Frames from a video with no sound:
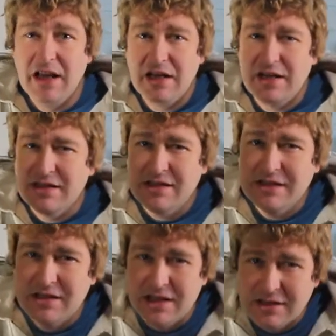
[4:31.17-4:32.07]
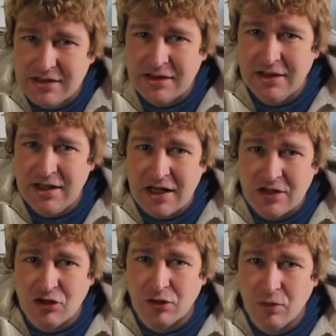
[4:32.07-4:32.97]
in
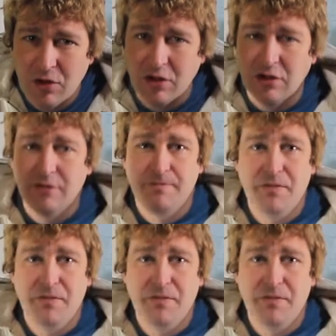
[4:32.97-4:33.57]
your work.